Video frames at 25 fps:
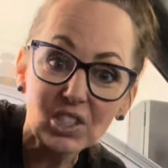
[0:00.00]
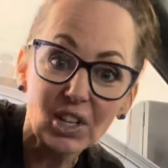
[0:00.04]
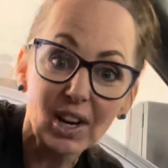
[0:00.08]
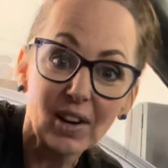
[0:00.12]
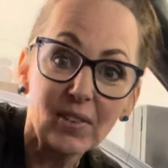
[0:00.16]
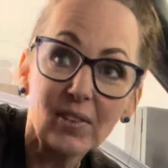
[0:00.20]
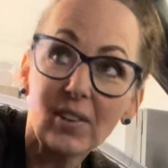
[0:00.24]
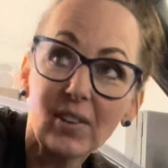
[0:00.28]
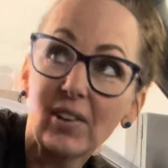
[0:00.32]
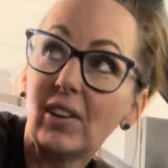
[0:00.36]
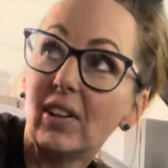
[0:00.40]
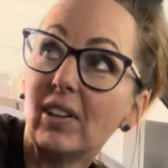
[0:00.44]

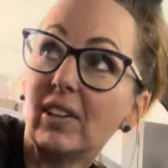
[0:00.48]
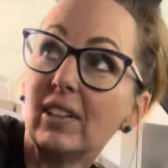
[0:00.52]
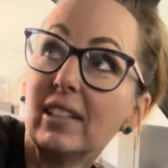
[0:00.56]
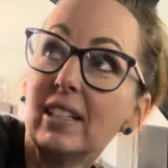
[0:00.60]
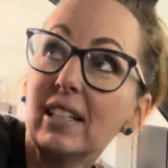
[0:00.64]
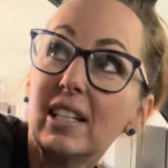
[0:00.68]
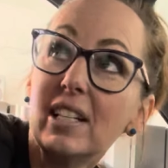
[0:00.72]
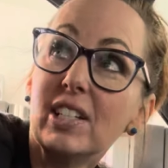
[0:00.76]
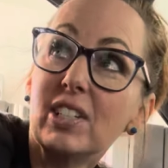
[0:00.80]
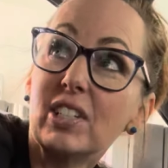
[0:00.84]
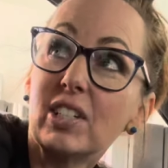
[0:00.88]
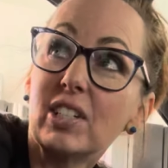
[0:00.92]
general.
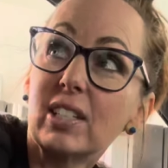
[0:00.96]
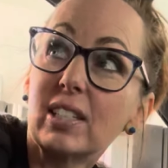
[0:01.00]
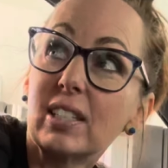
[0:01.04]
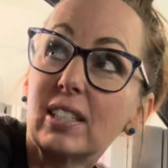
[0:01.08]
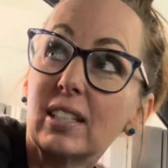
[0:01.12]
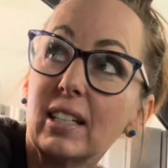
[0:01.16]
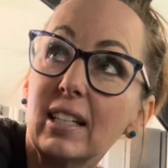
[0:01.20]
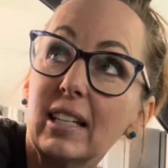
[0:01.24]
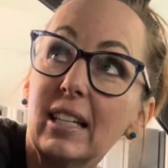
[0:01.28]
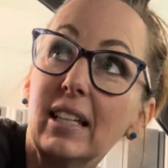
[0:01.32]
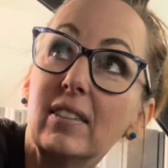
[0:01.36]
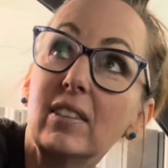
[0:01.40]
Just
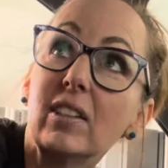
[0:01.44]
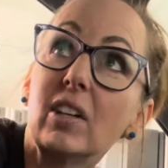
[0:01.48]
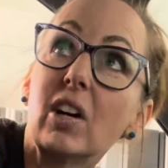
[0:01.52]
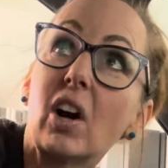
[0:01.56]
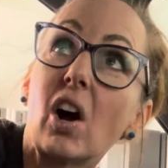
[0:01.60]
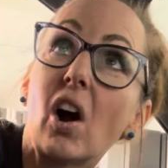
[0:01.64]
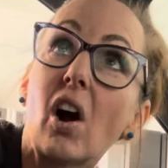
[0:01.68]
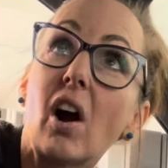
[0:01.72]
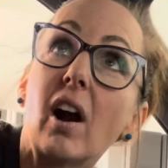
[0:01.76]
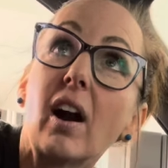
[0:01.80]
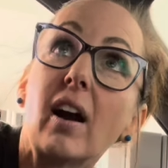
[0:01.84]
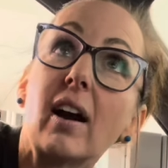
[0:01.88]
in the
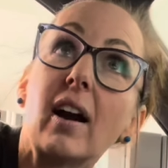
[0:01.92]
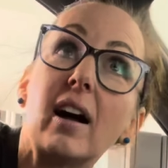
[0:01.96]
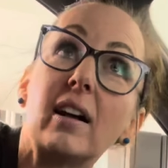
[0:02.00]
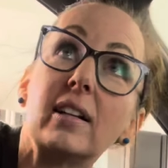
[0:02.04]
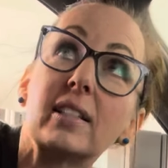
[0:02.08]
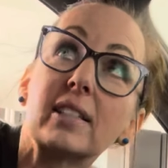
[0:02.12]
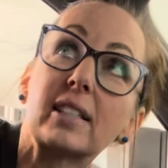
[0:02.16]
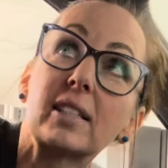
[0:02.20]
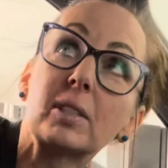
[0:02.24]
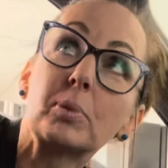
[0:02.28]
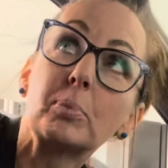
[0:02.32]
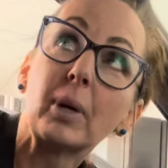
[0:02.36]
car,
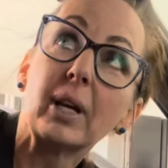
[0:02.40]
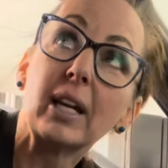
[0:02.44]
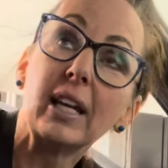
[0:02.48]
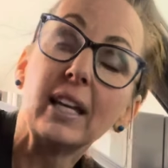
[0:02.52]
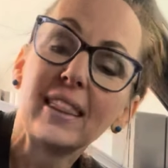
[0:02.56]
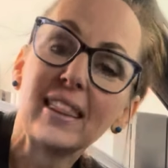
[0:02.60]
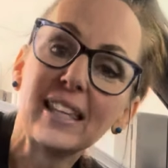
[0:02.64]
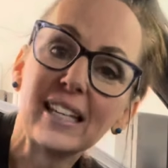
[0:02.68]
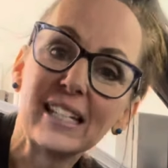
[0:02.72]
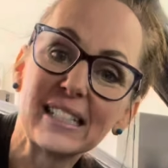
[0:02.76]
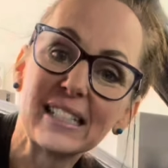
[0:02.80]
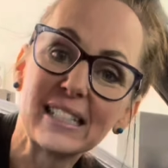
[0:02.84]
I'll spray
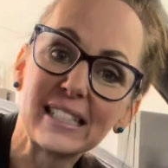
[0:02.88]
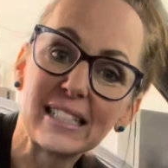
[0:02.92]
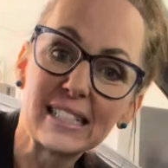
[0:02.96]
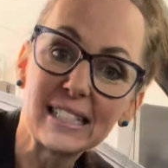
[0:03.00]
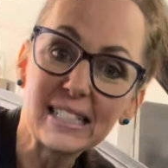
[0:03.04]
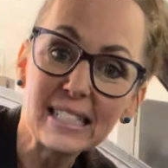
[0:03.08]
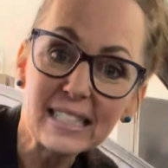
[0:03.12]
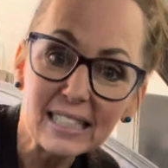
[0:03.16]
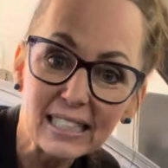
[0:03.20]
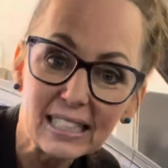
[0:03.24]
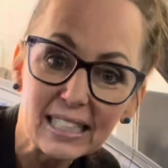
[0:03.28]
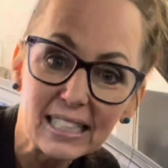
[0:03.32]
the
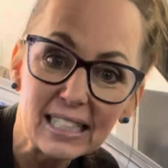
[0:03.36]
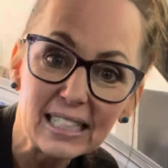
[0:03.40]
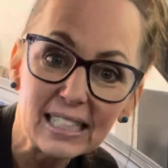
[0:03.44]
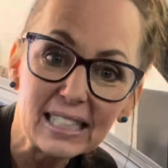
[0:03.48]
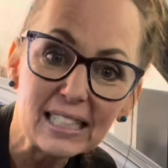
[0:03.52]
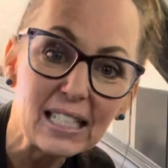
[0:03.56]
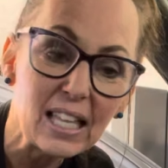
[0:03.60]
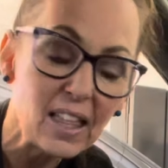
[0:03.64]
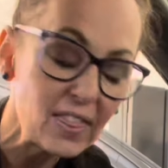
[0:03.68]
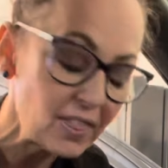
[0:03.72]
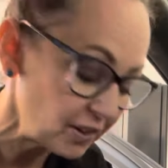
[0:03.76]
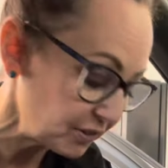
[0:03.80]

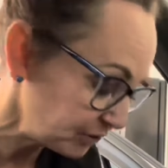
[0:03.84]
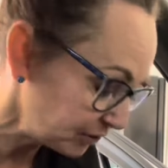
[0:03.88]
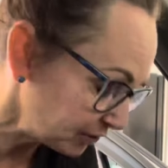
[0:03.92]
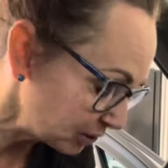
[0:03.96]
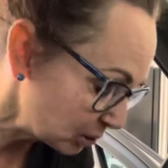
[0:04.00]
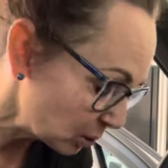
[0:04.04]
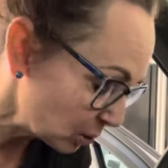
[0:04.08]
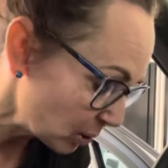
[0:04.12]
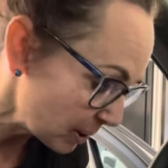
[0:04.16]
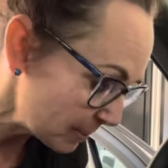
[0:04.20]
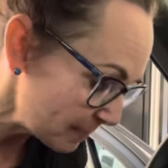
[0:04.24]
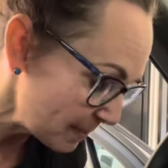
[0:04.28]
ceiling, the
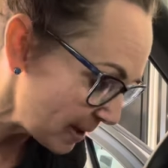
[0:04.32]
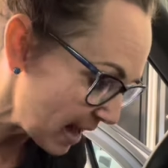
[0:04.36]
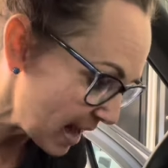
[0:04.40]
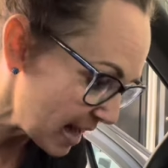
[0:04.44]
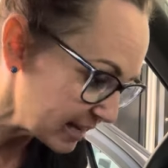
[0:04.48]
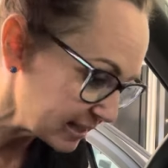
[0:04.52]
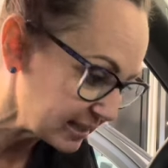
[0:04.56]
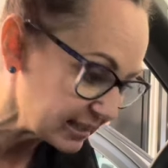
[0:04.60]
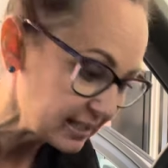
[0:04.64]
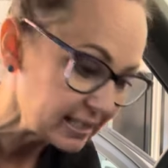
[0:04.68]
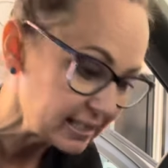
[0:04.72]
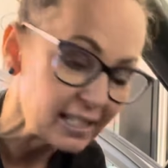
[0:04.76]
floor
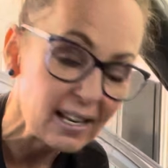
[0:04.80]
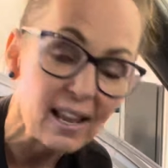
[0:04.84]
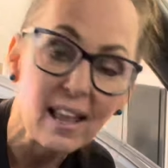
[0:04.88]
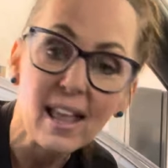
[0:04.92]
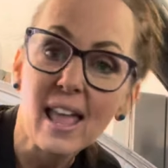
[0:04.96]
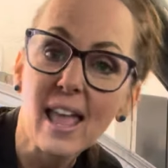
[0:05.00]
mats,